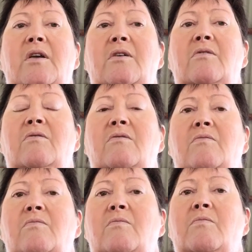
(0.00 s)

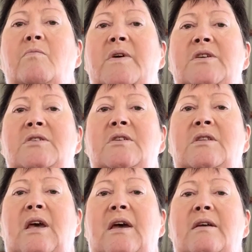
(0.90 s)
You wish
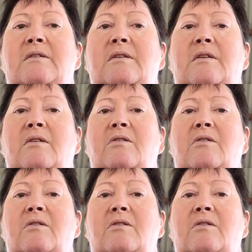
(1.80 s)
that